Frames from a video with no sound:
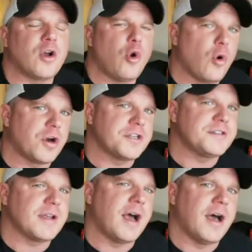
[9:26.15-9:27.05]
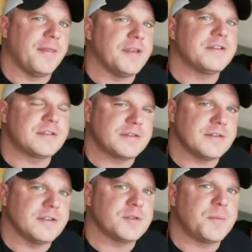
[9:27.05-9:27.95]
course on this
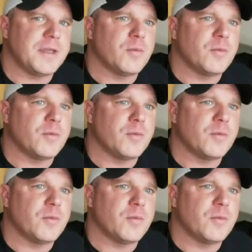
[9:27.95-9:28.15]
is